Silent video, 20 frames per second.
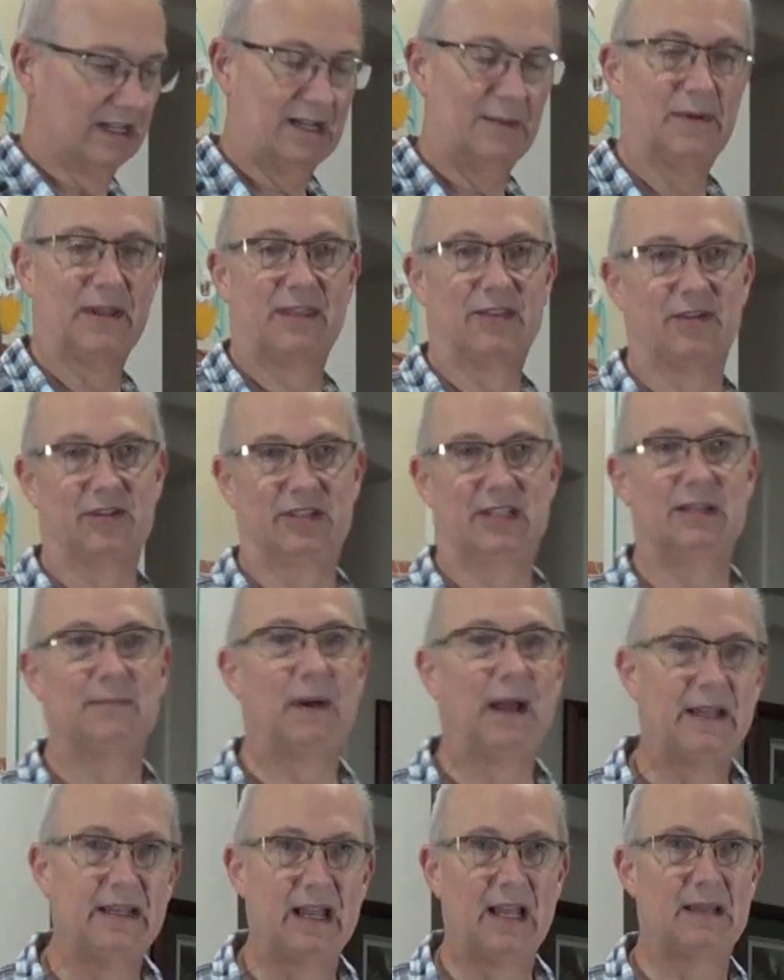I got my 13
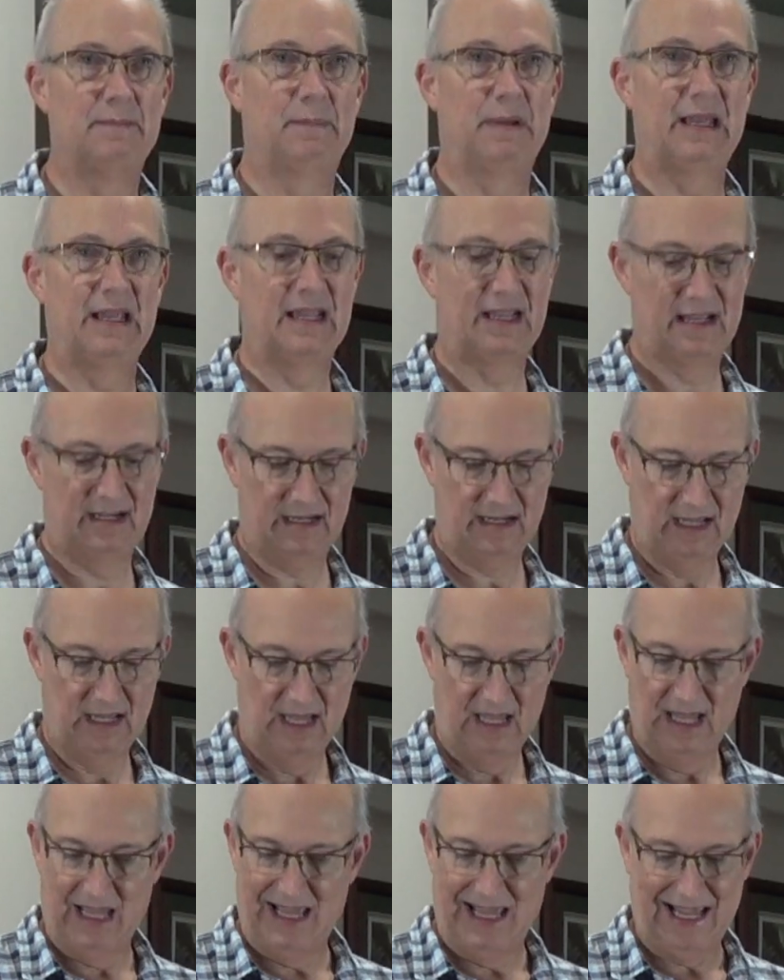by 9 pan,
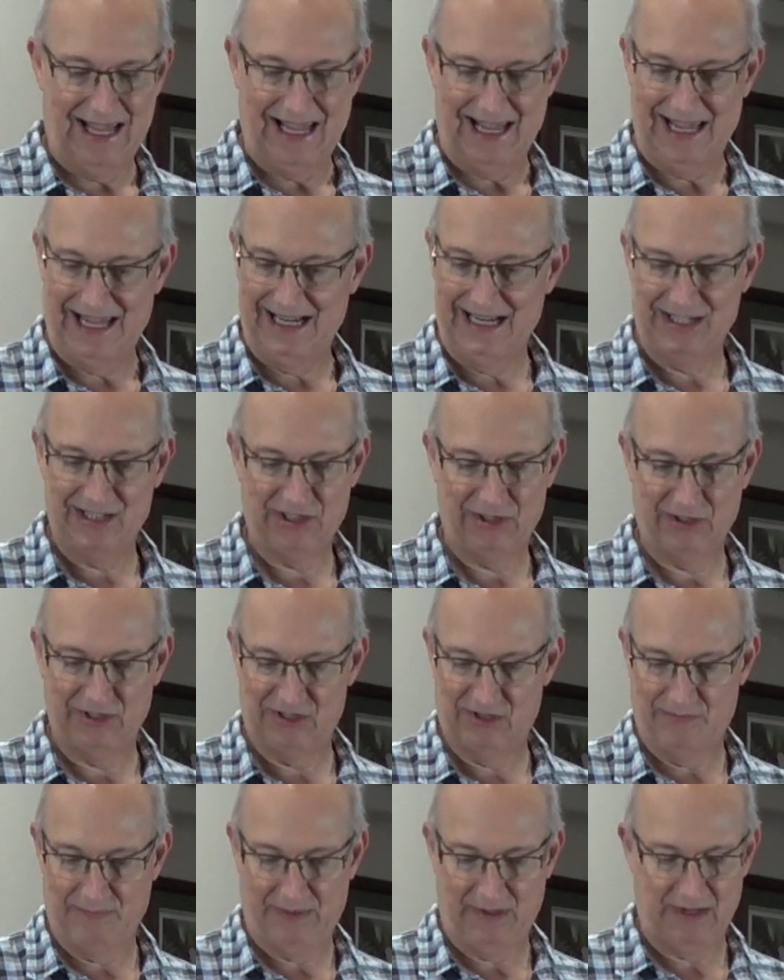and I just took
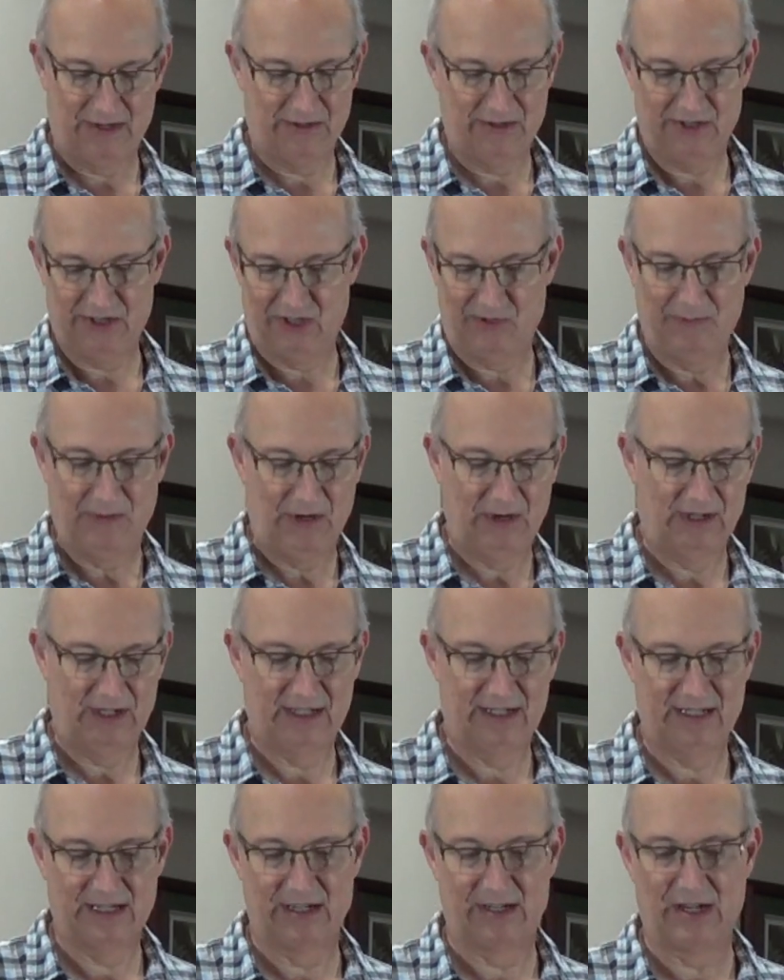some butter, smeared it
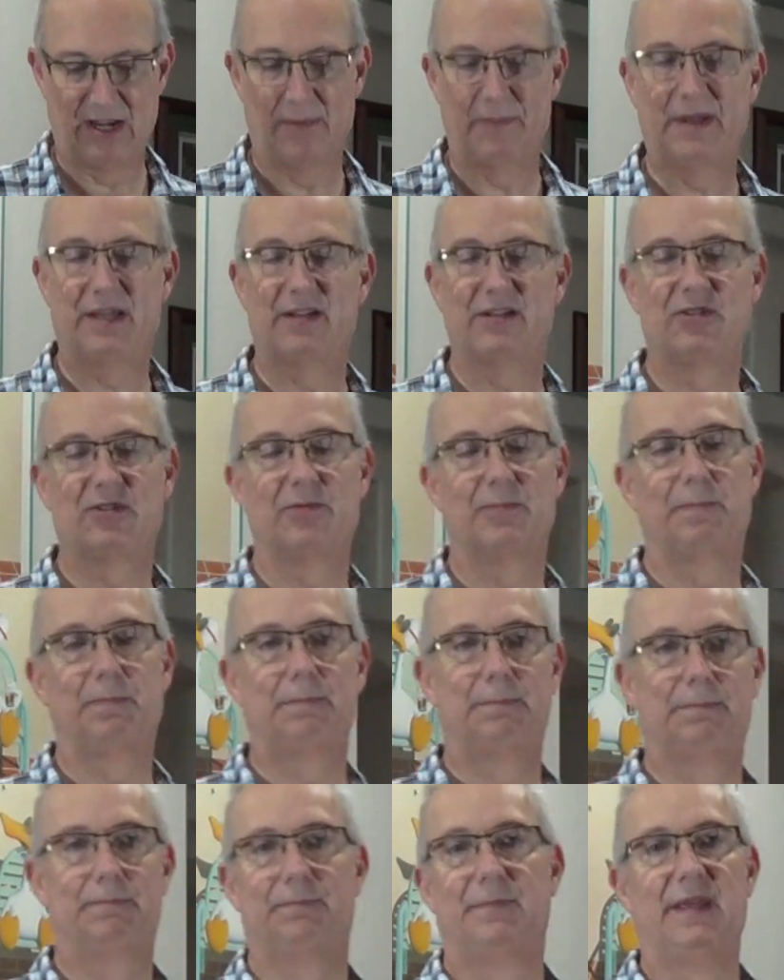in here. Now, because you
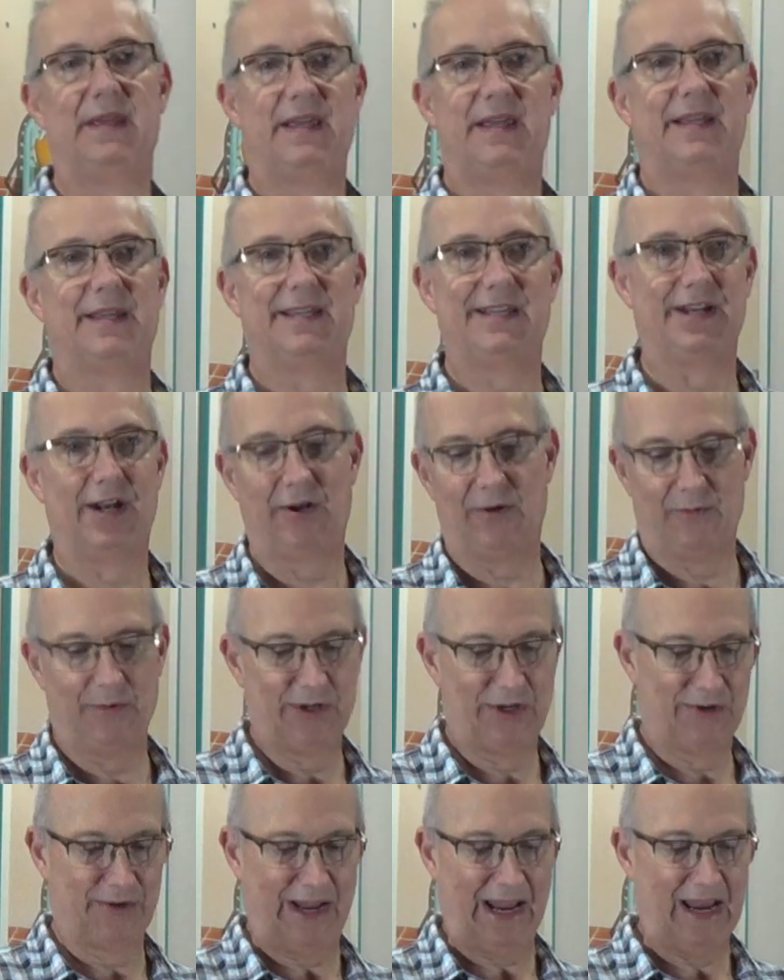know, when
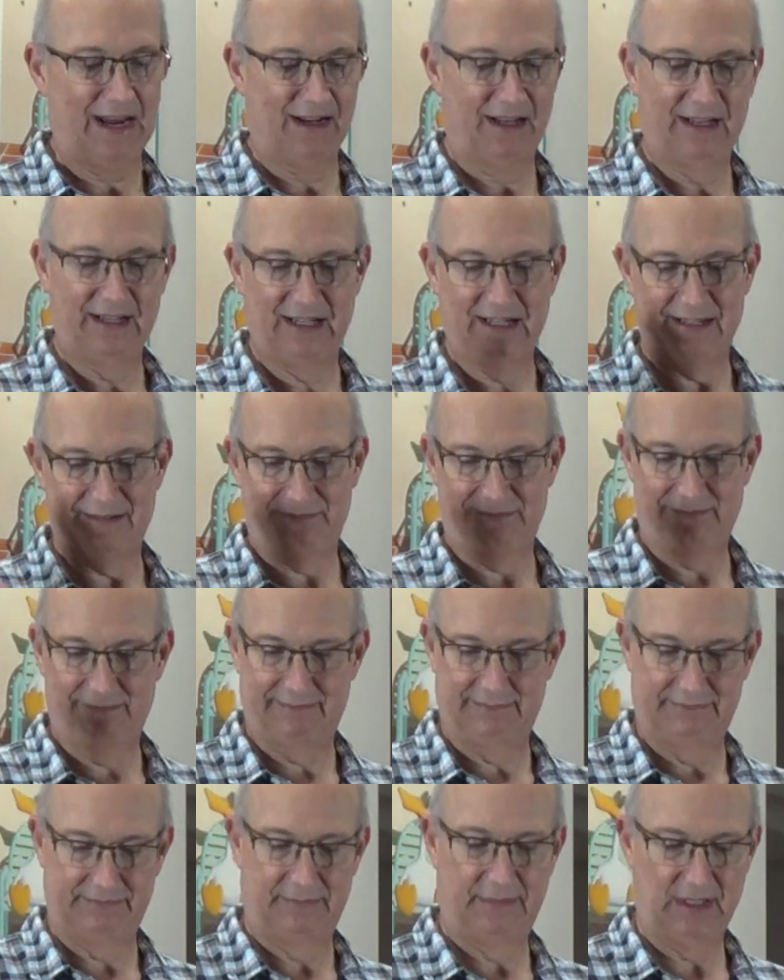you're handling it,
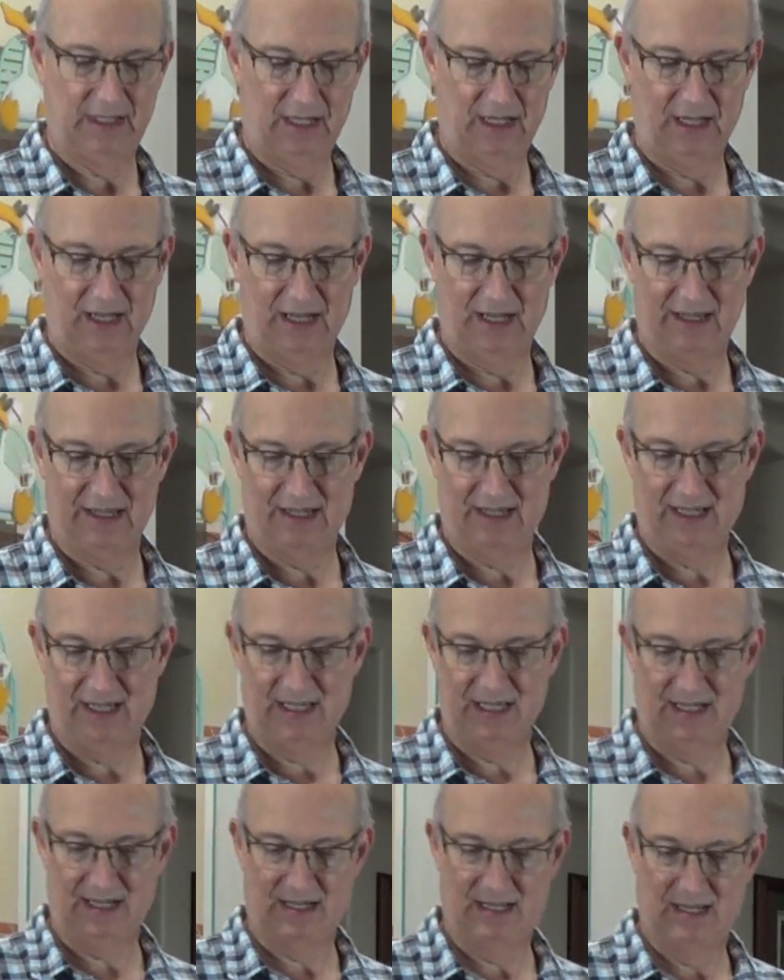
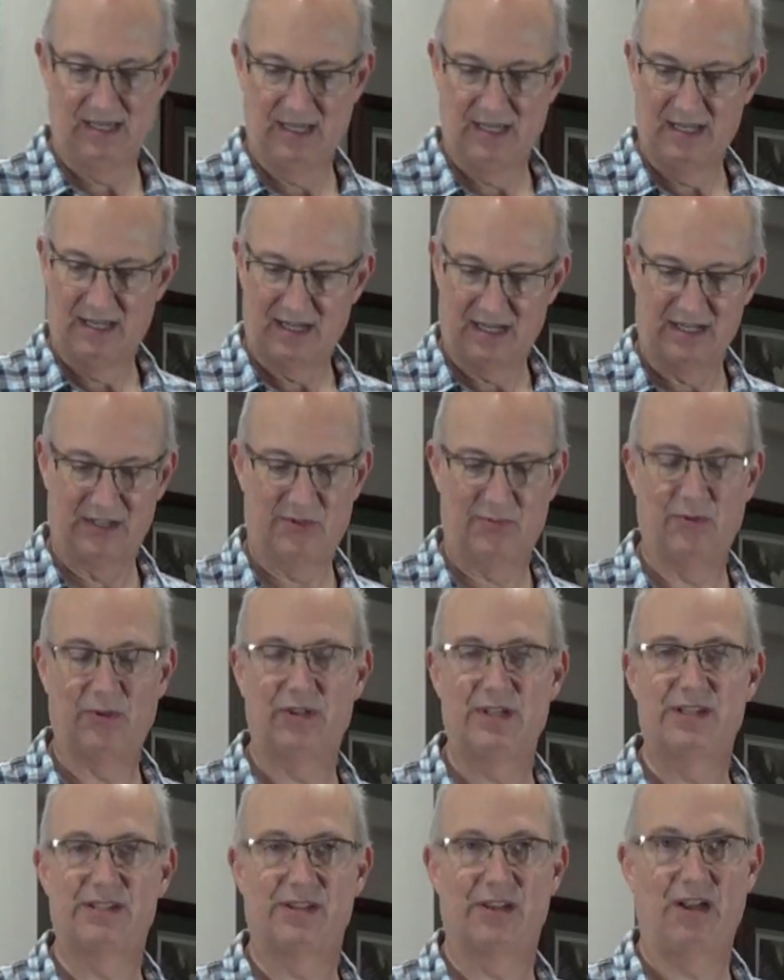it gets
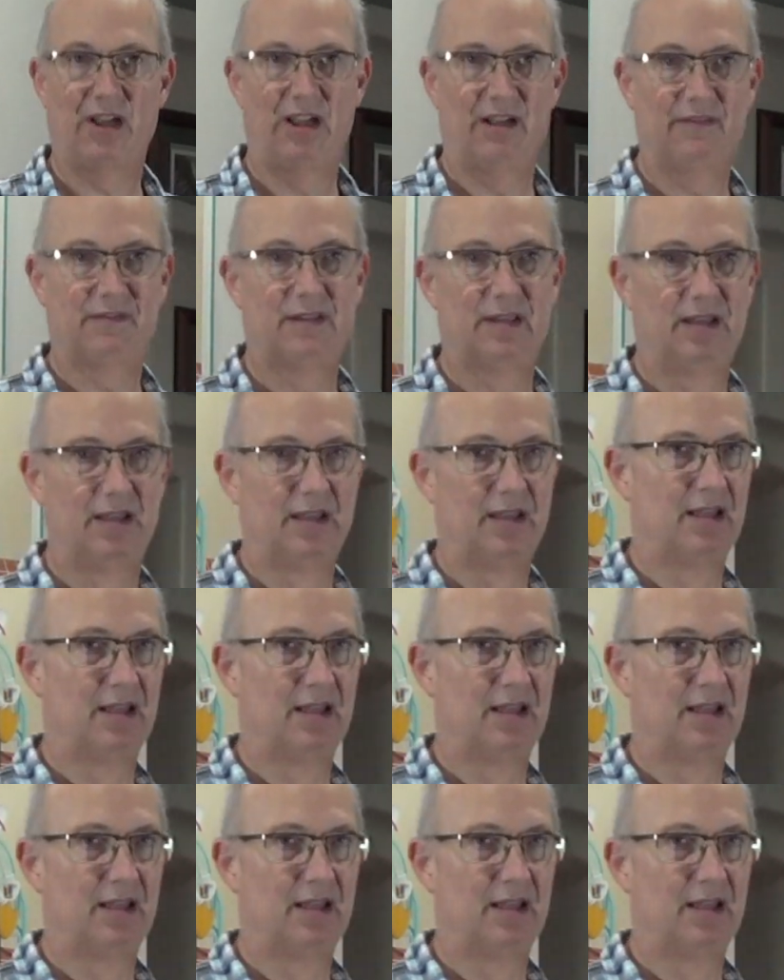really soft,